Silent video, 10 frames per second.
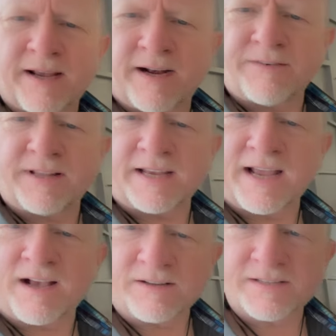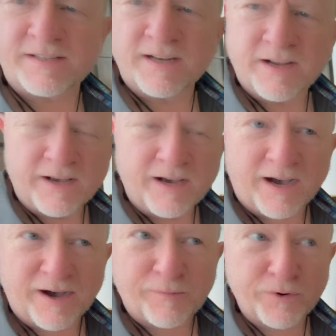and everything else.
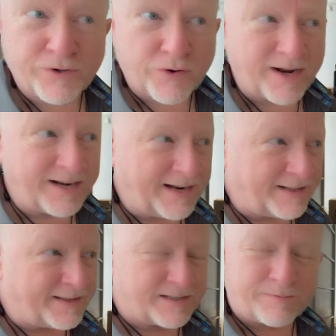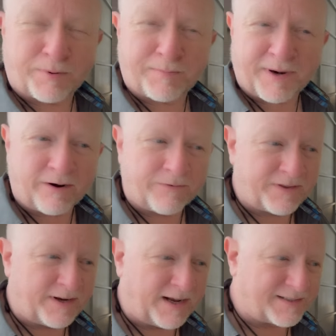Um, we're trying to get this prepared over
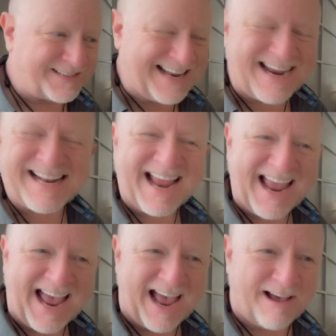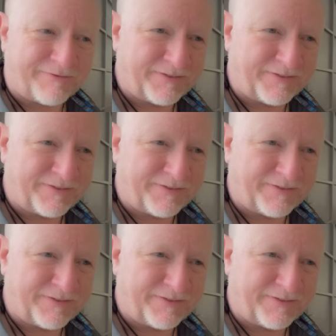the next day and a half.